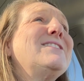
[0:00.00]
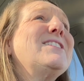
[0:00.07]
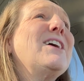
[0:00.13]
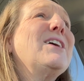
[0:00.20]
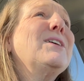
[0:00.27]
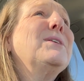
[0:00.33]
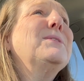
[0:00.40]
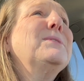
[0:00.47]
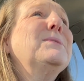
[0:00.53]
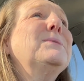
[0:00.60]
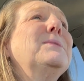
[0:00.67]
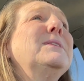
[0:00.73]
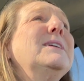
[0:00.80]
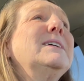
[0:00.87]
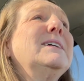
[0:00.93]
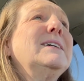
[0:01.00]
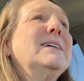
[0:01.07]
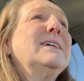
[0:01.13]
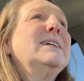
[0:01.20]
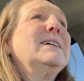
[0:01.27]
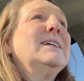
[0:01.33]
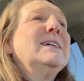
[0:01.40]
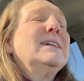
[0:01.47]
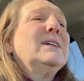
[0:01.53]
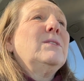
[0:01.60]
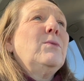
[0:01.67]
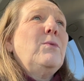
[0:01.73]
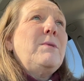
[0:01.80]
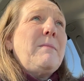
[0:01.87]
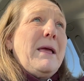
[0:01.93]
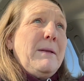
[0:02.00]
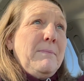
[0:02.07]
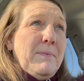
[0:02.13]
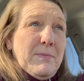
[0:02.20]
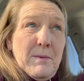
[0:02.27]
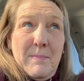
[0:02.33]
So we made